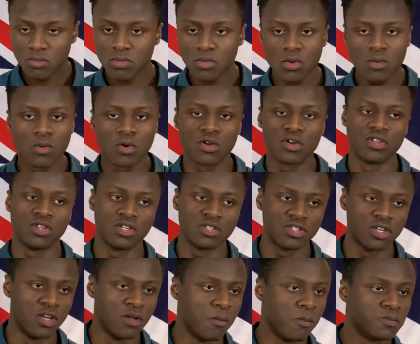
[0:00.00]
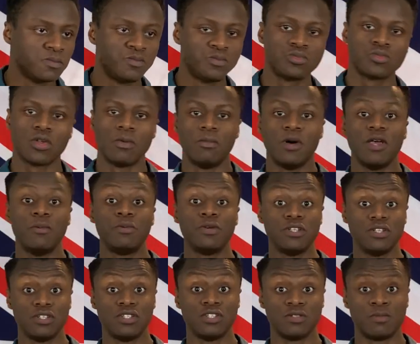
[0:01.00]
What can I say? My opinion
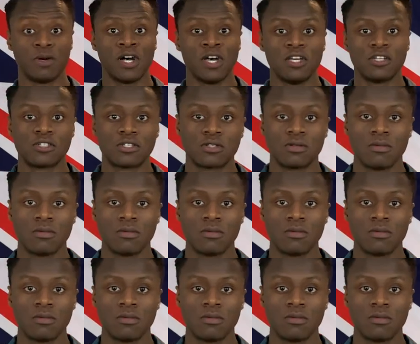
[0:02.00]
is biased,